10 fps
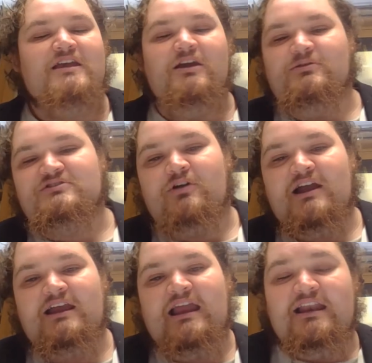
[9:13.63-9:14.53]
It was
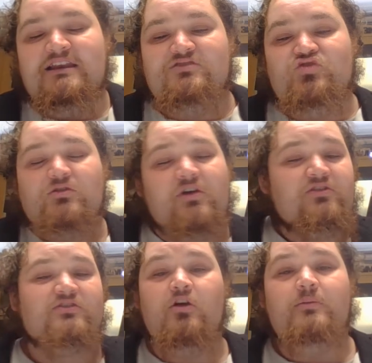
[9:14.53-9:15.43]
great, and there are
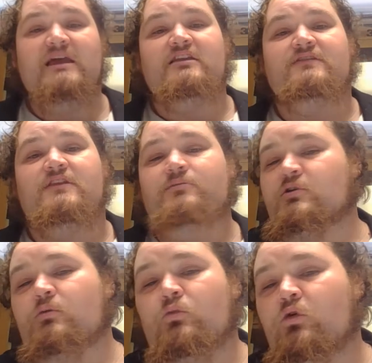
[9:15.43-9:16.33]
so many of them.
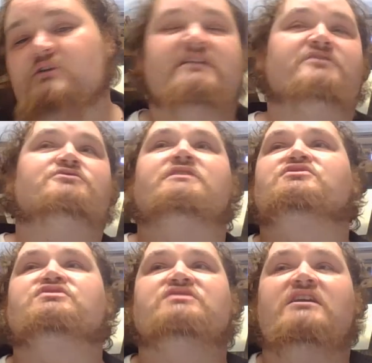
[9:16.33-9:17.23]
You can walk down the street
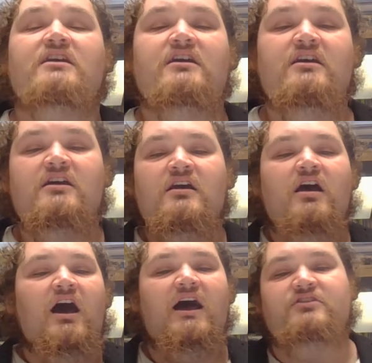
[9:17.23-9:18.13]
and just see
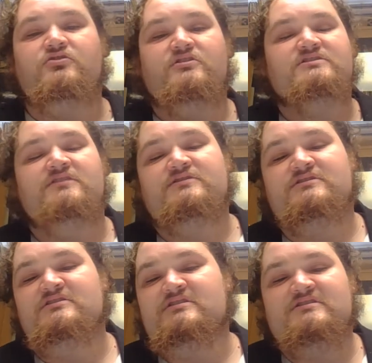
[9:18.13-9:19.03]
hundreds of
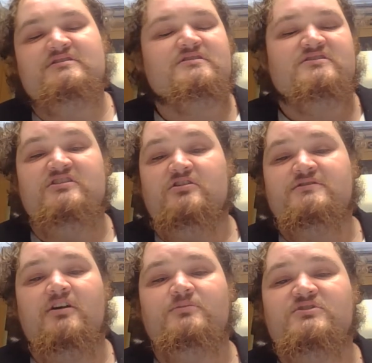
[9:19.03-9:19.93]
snow
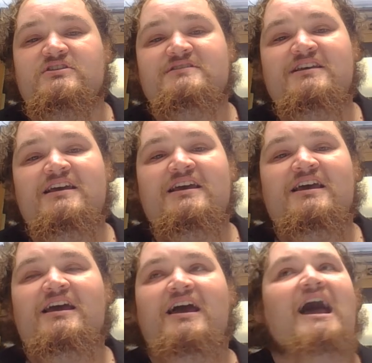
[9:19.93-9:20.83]
sculptures,
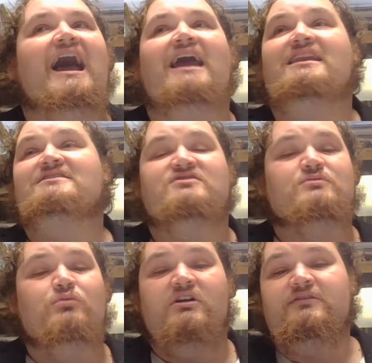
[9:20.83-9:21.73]
and it's
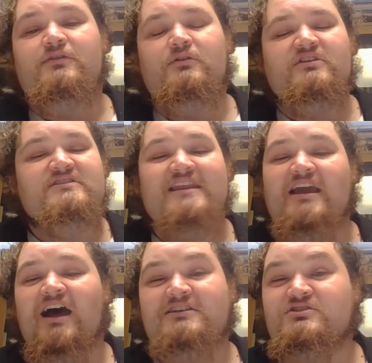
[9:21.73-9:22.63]
just wonderful. There's
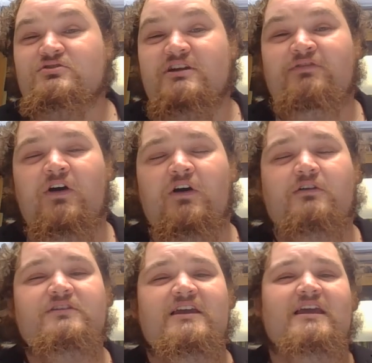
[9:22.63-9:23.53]
the artistry
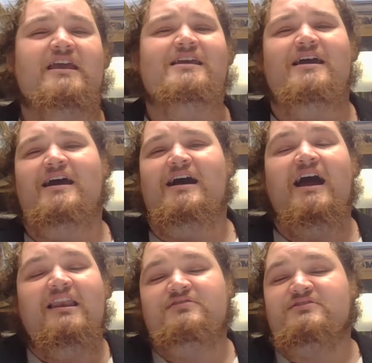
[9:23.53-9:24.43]
involved.
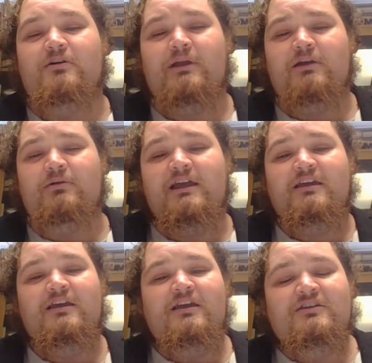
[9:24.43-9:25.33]
I love snow
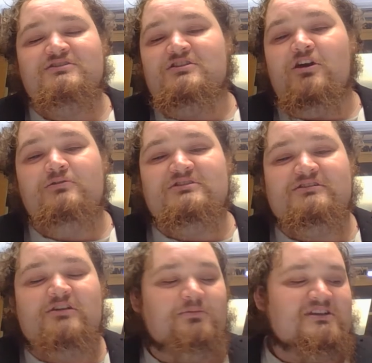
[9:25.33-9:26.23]
anyway. Snow
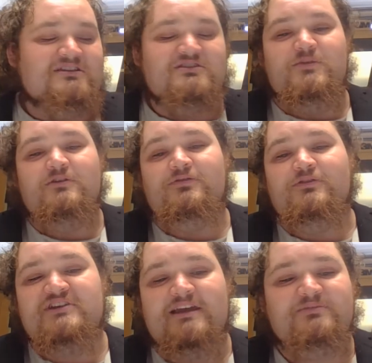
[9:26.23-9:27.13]
sculpted into
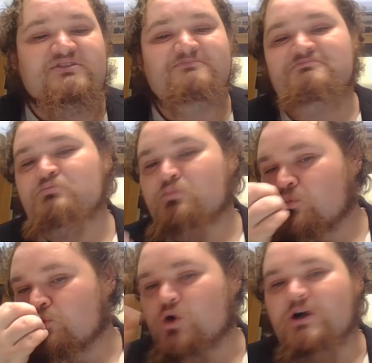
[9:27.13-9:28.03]
beautiful shapes.
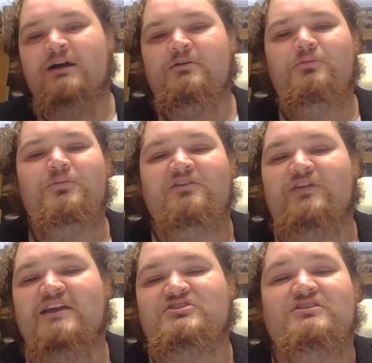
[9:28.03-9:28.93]
Mwah,
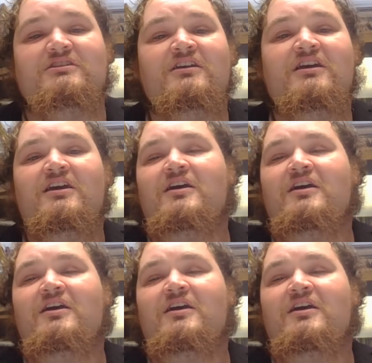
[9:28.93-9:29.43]
perfection.